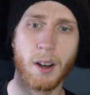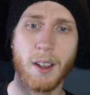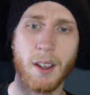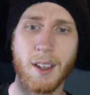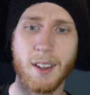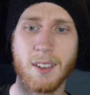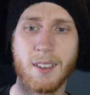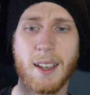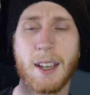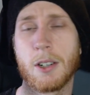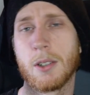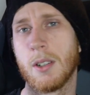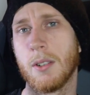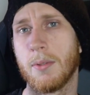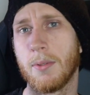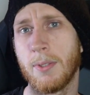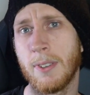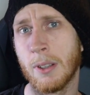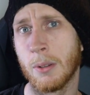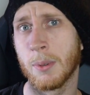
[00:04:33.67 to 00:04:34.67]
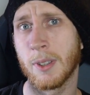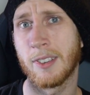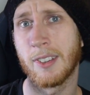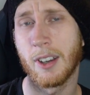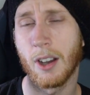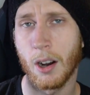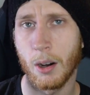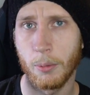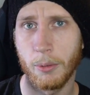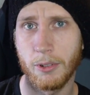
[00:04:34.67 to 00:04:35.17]
to actually feel what the
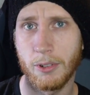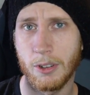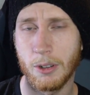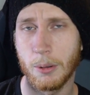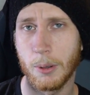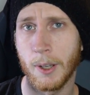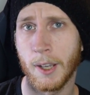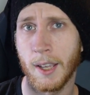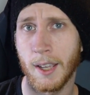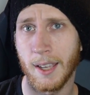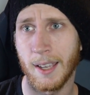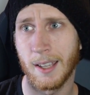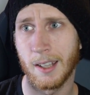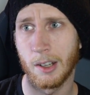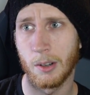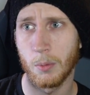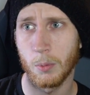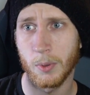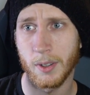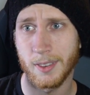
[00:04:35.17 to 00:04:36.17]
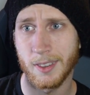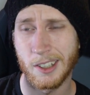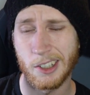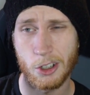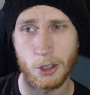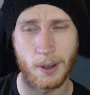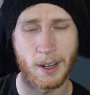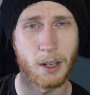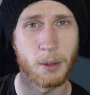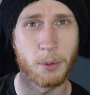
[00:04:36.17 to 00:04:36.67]
car was doing and what the
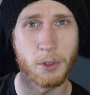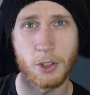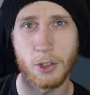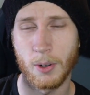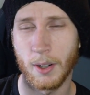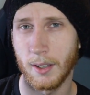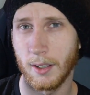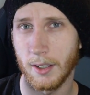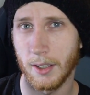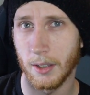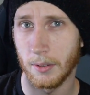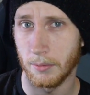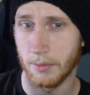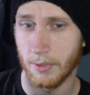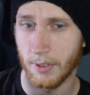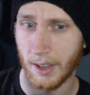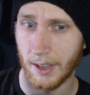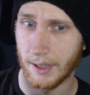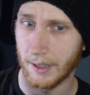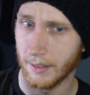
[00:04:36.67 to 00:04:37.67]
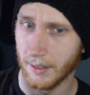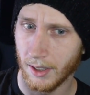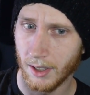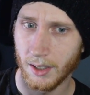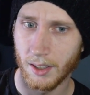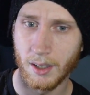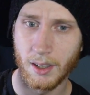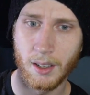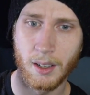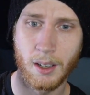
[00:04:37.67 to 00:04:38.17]
track was trying to convey.
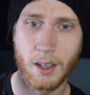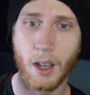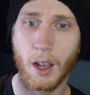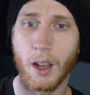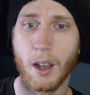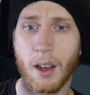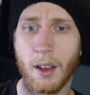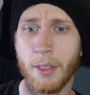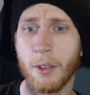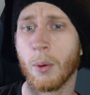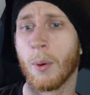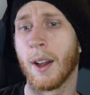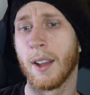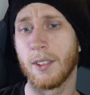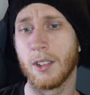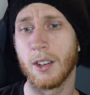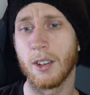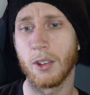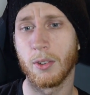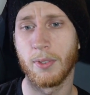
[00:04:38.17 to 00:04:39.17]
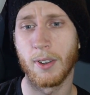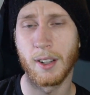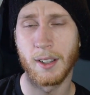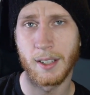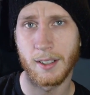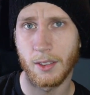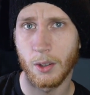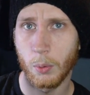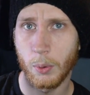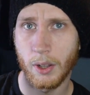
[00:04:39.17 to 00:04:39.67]
Otherwise, it just felt like
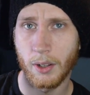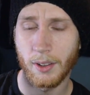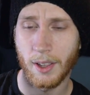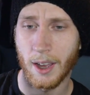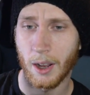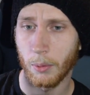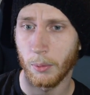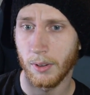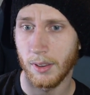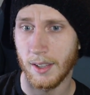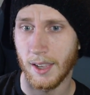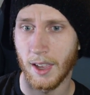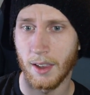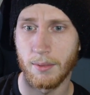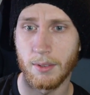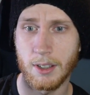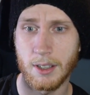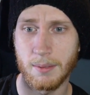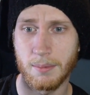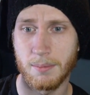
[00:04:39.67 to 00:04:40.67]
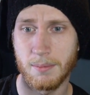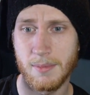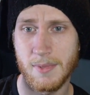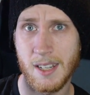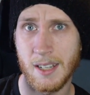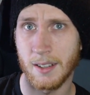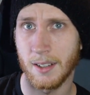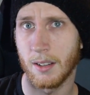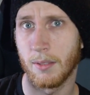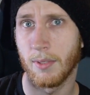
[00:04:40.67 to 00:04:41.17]
the wheel got really heavy,
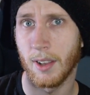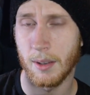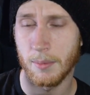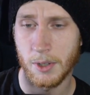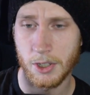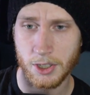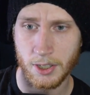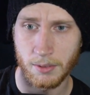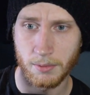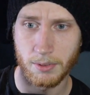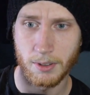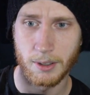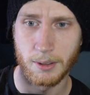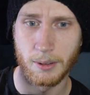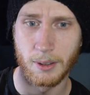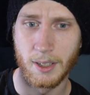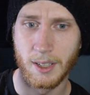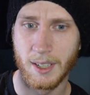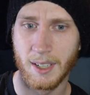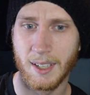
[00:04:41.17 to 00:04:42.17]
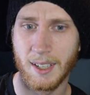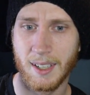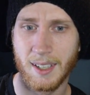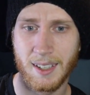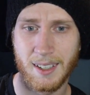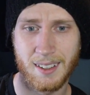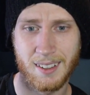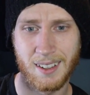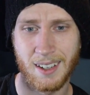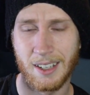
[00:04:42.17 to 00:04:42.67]
didn't convey much info,
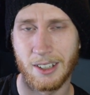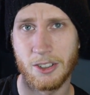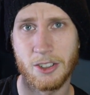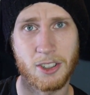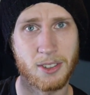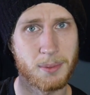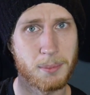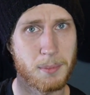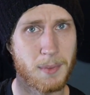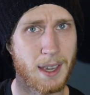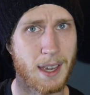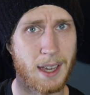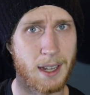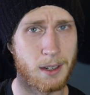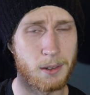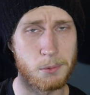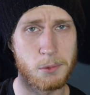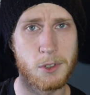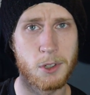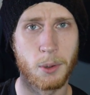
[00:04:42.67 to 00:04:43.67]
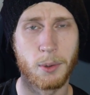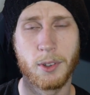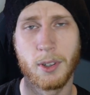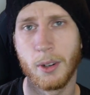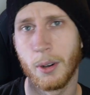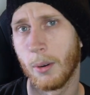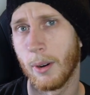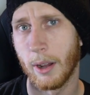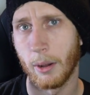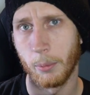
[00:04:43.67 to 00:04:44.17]
and just kind of jolted
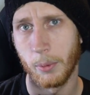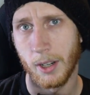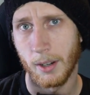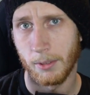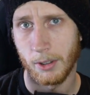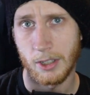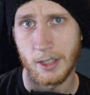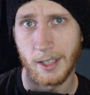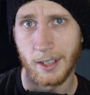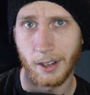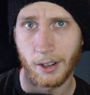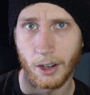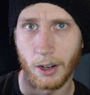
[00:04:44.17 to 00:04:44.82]
around whenever you hit a curb.